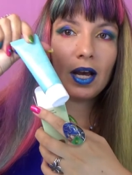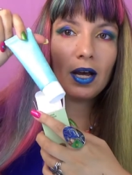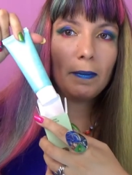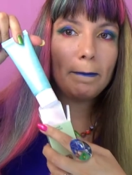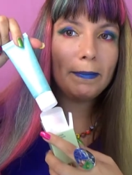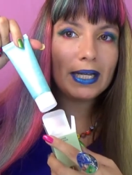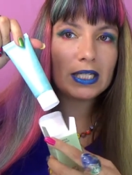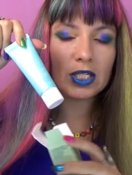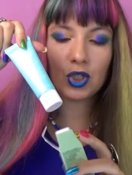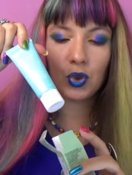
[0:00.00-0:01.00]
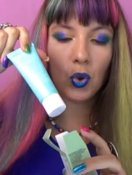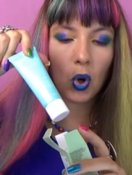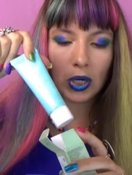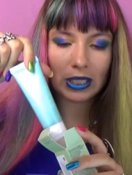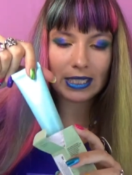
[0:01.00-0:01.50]
um, mixed to
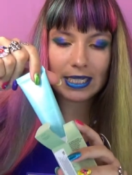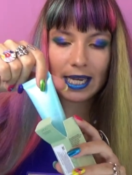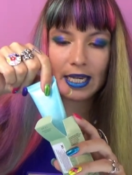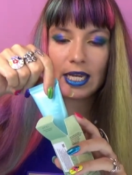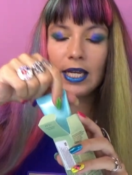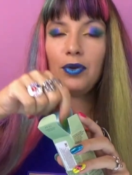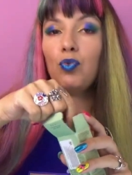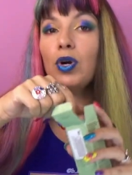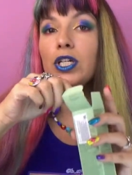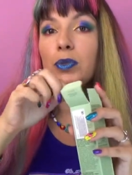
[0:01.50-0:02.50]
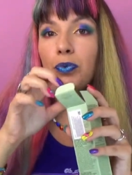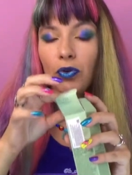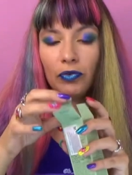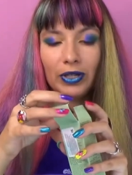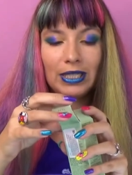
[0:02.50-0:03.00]
oily skin, it works
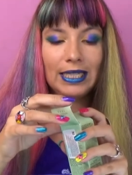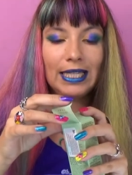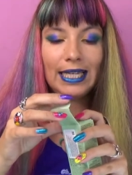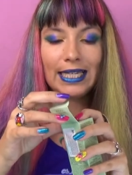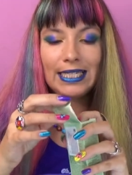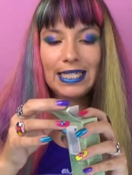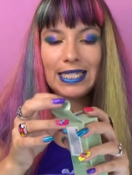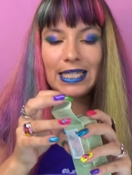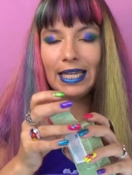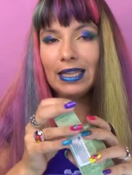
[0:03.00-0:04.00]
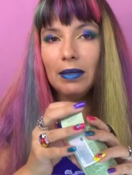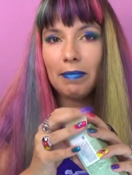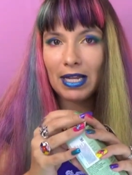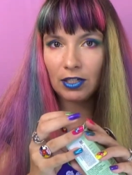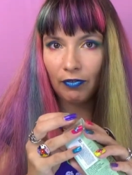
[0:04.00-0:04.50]
perfectly. Like it is slightly
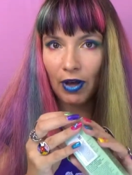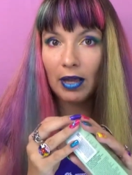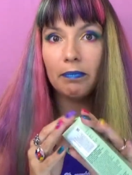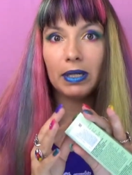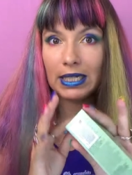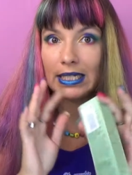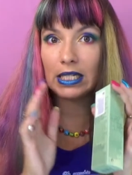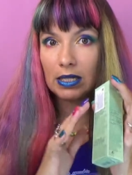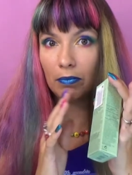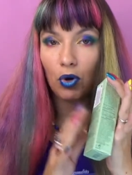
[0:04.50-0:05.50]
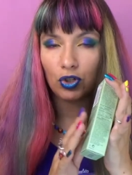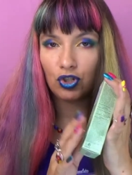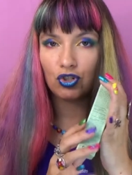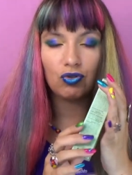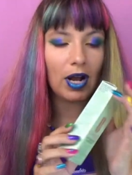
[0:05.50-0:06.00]
mattifying, but it is a
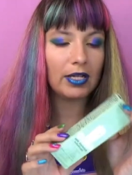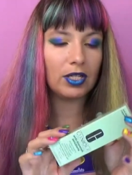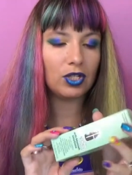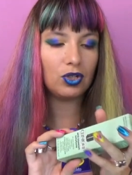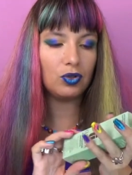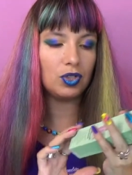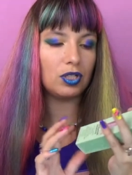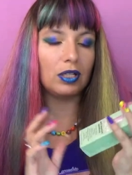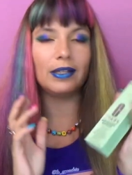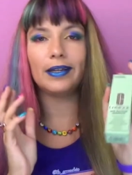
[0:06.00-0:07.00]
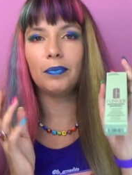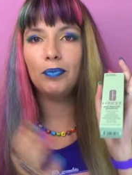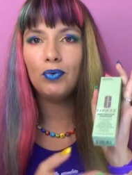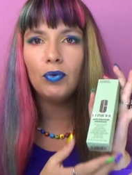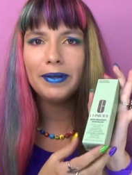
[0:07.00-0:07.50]
moisturizer, so it's not like
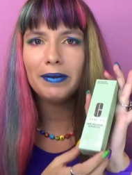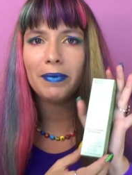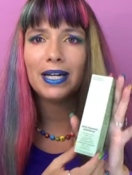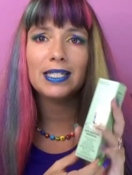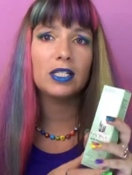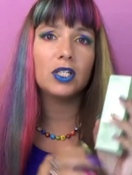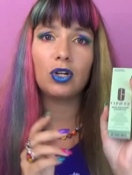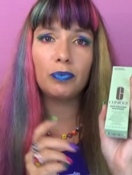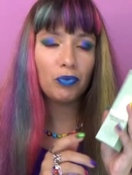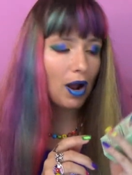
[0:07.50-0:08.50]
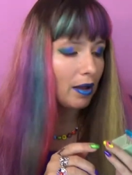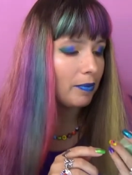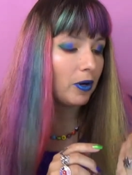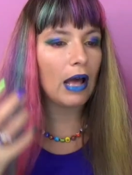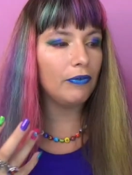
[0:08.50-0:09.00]
pore minimizer, it's not a
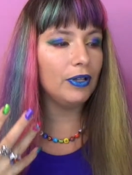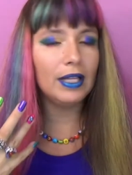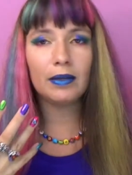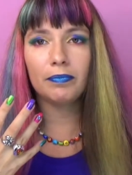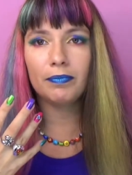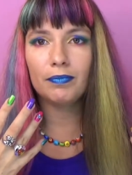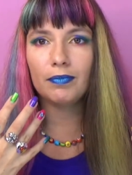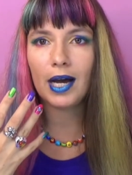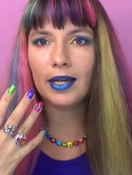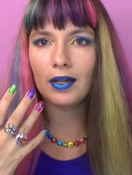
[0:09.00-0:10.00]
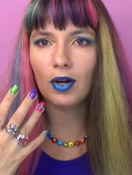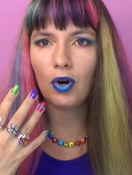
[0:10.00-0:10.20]
primer. I feel like my